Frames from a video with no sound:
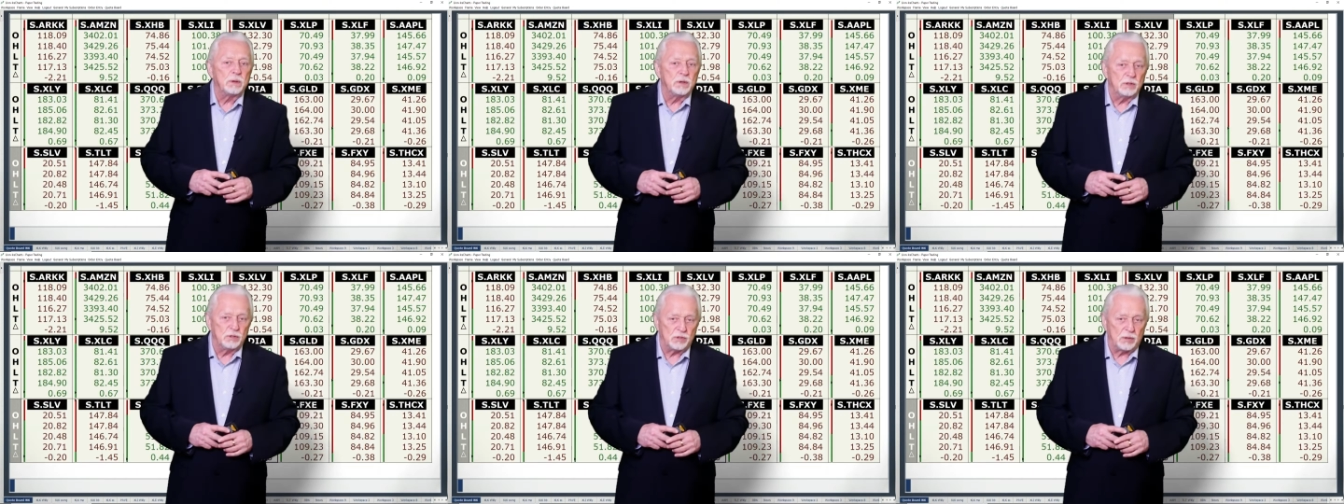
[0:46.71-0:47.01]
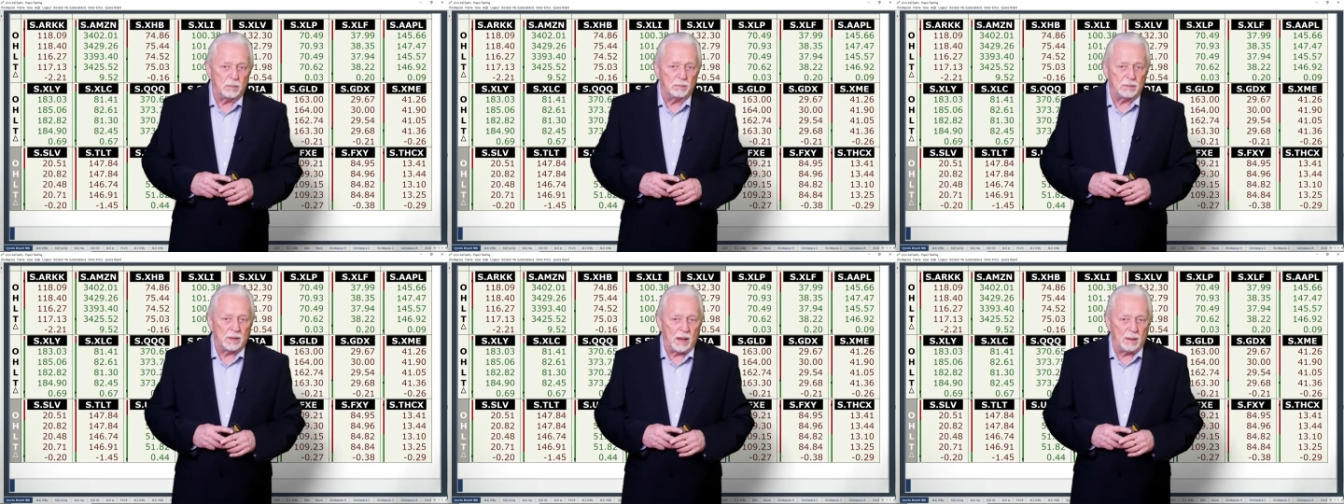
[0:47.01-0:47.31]
You
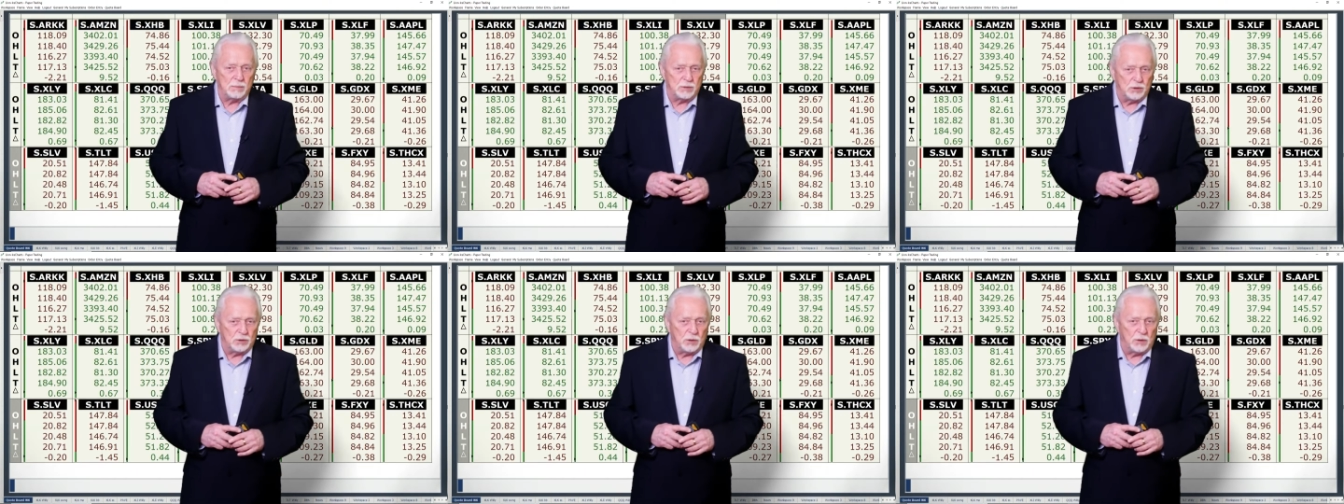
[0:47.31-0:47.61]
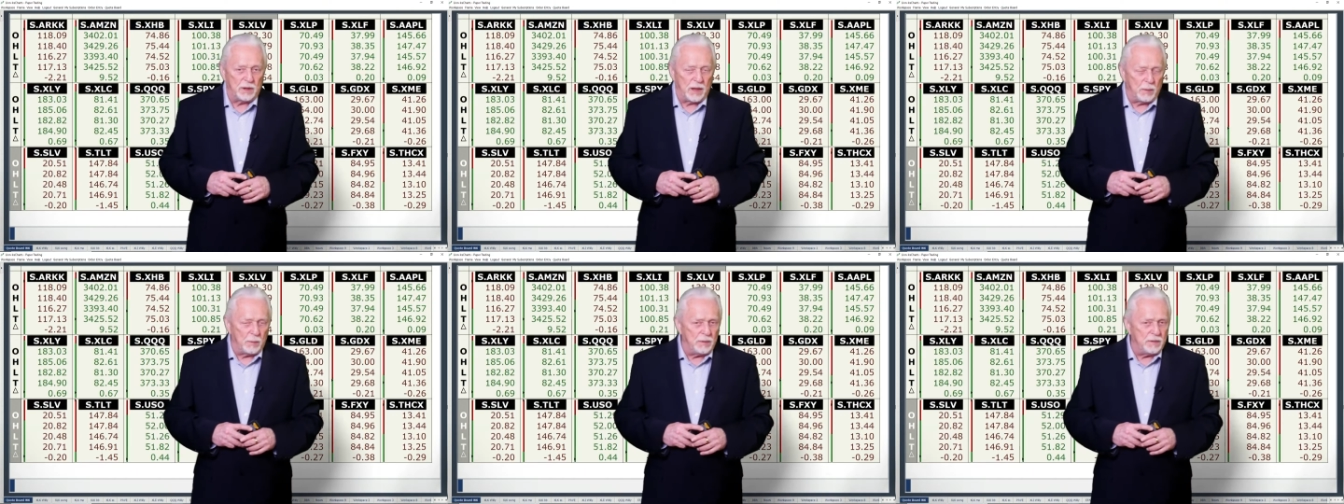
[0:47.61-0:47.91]
sometimes you
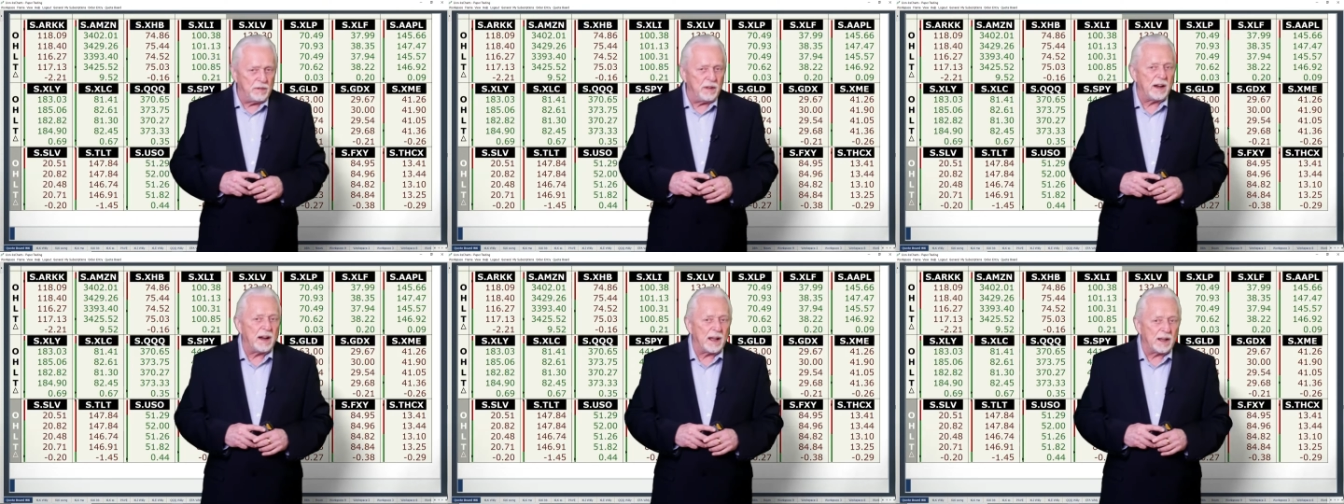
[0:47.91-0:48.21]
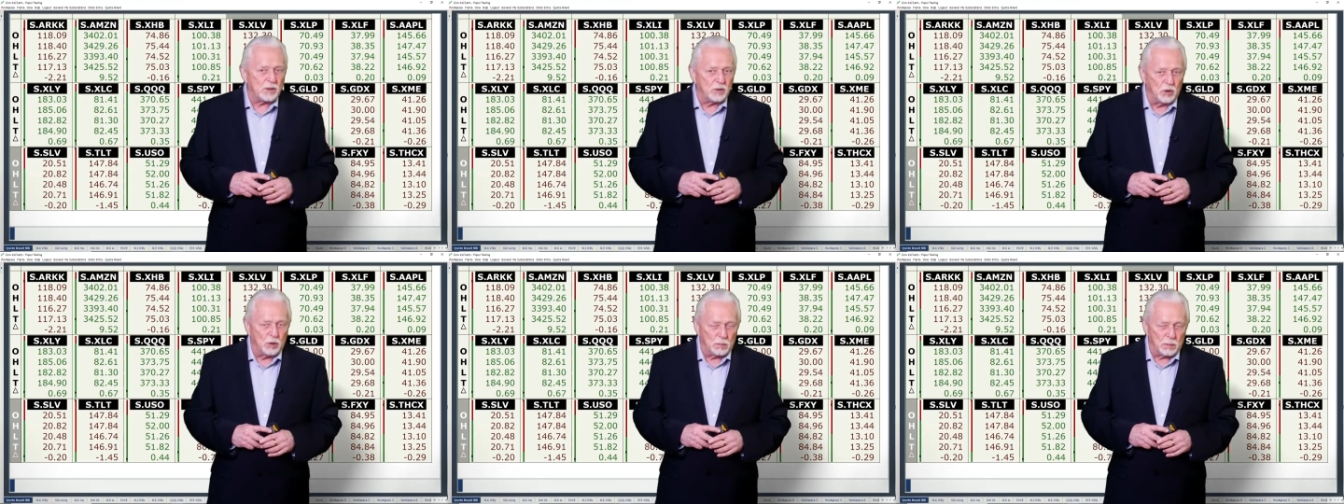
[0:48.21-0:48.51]
do that. We've had
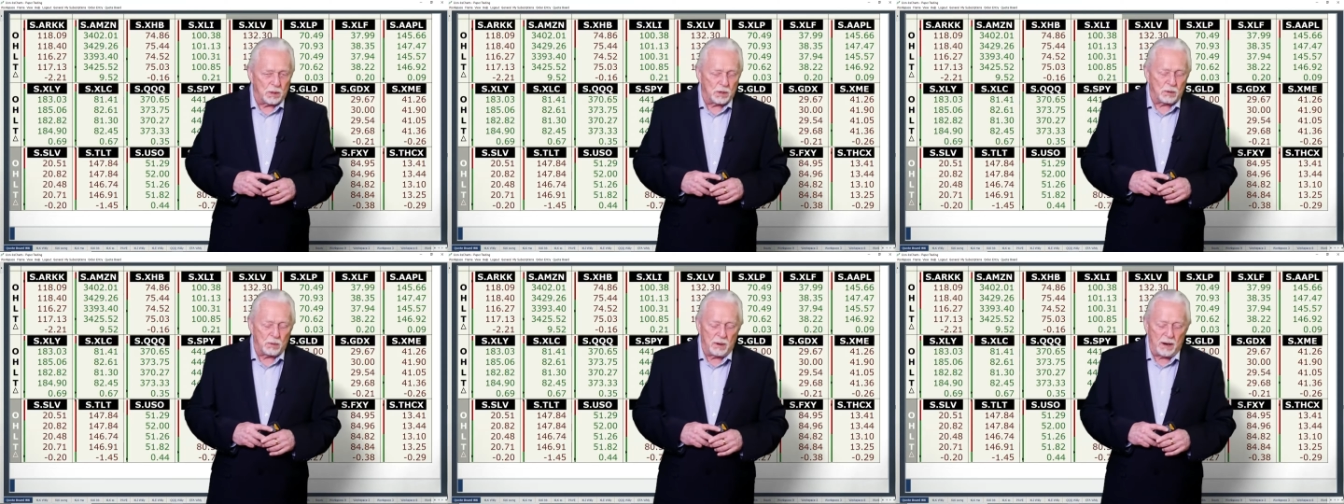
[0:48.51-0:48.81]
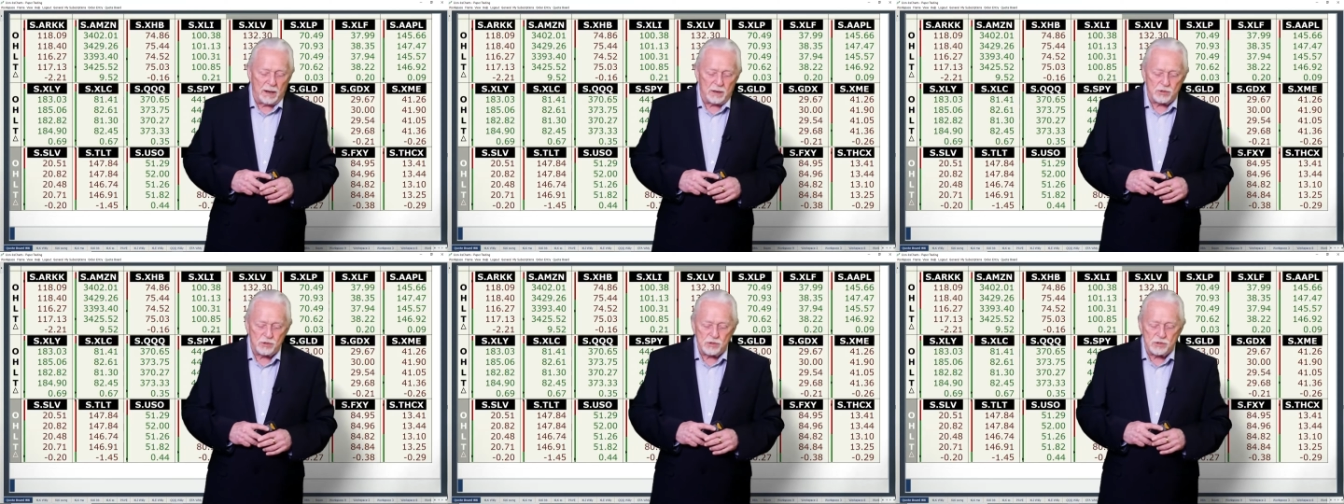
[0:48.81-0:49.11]
October
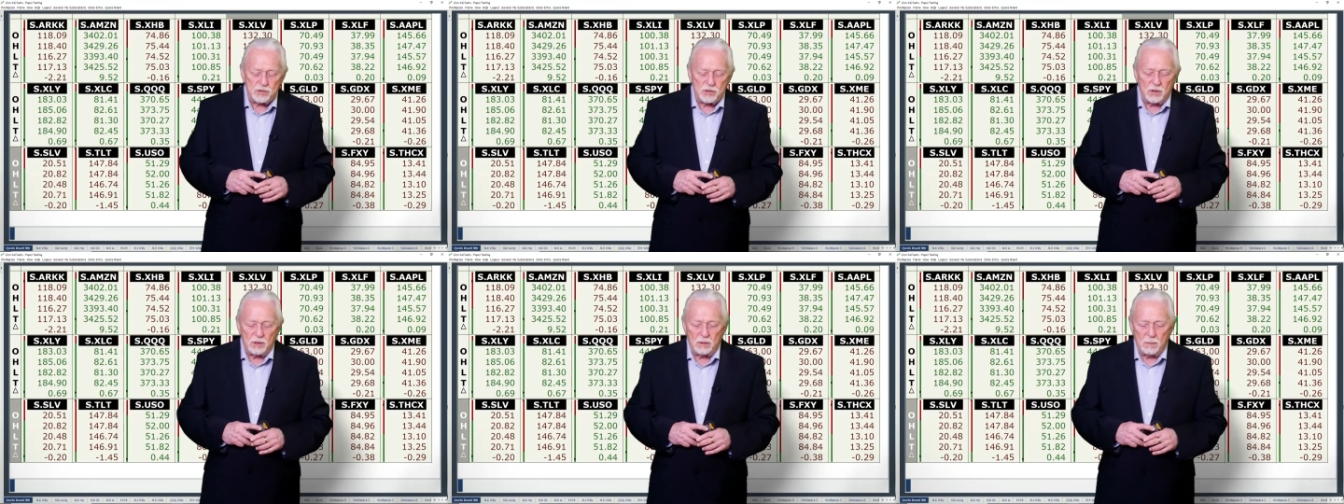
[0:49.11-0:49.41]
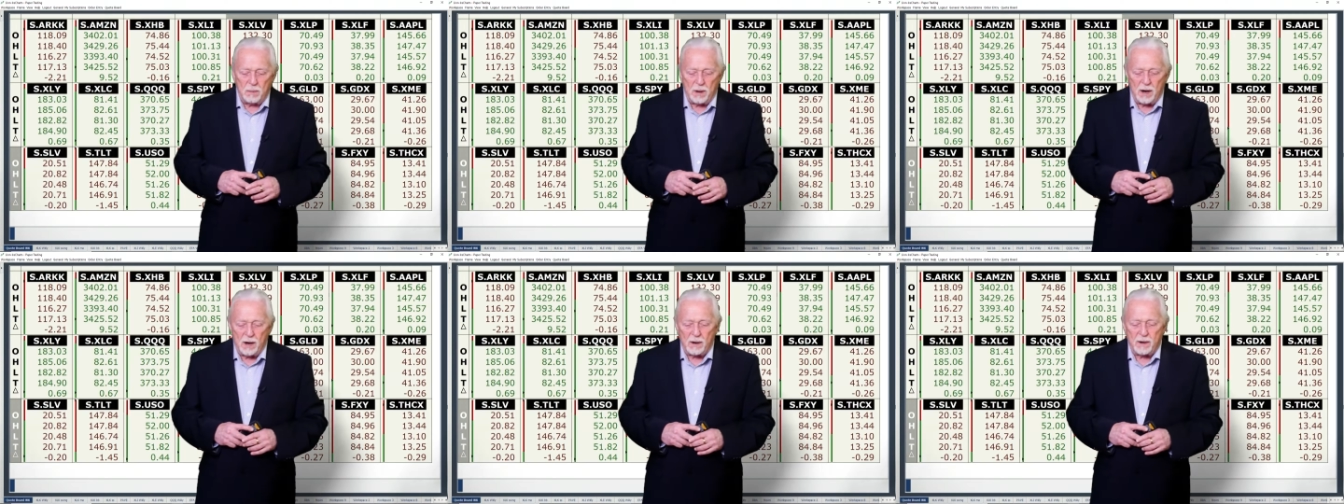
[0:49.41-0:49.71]
crashes in the
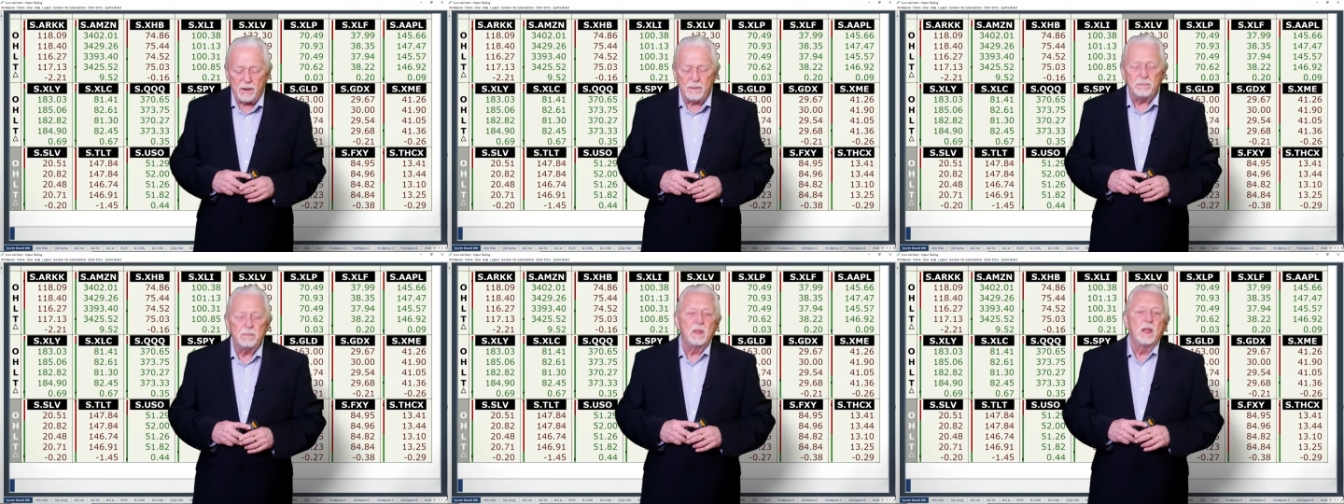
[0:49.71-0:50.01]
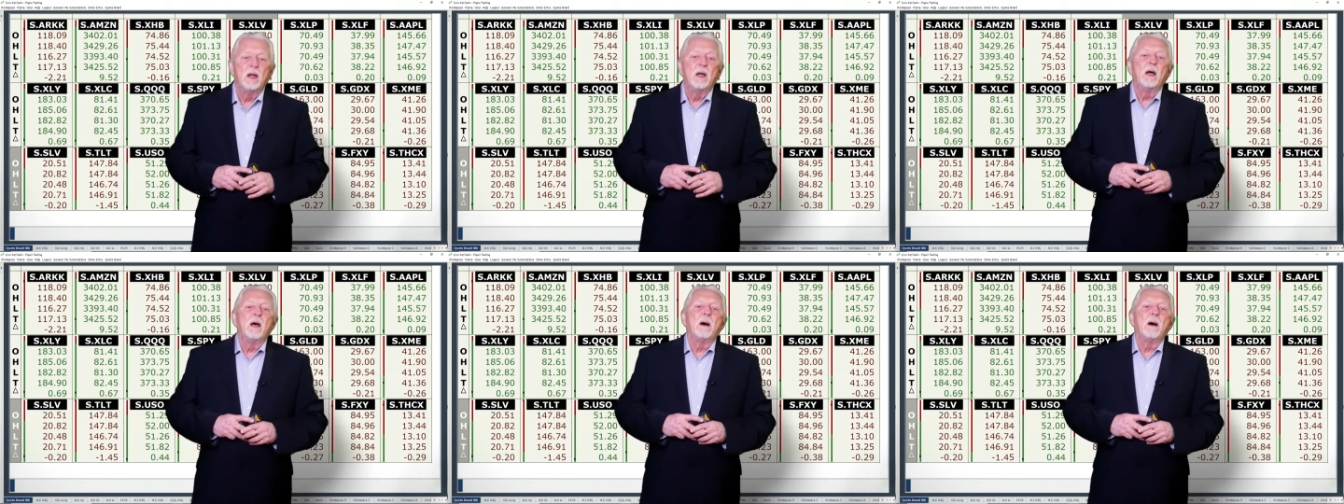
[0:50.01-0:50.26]
market,